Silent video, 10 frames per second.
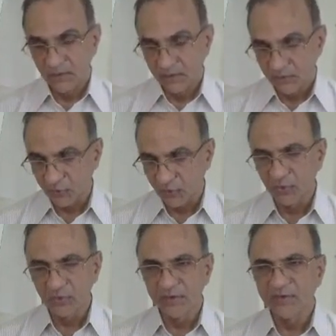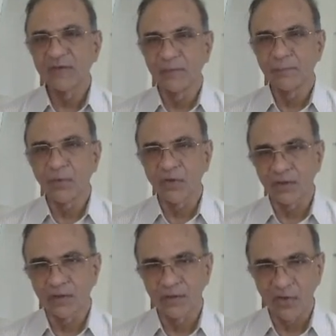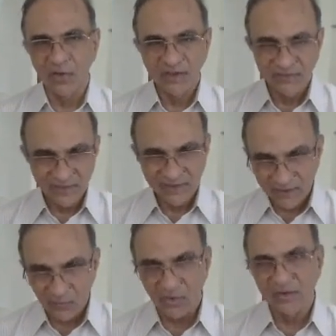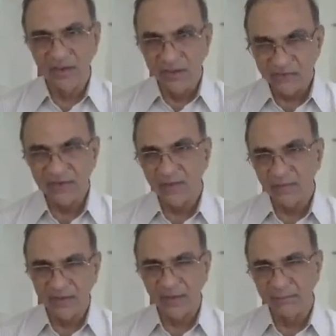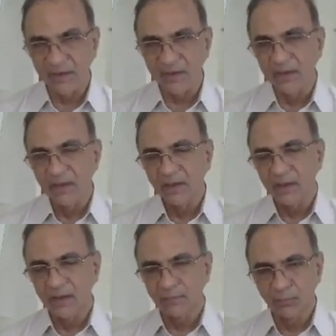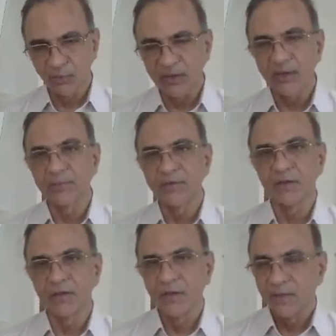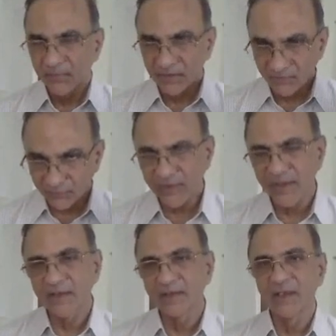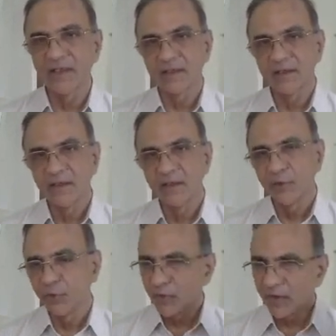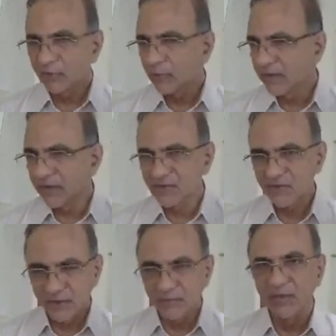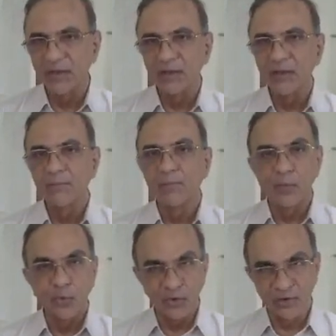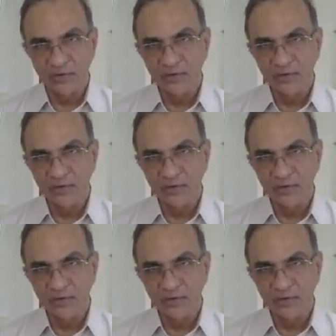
So this is important. Not exactly what the list that I'm putting up here, but the fact that you have to be extremely prudent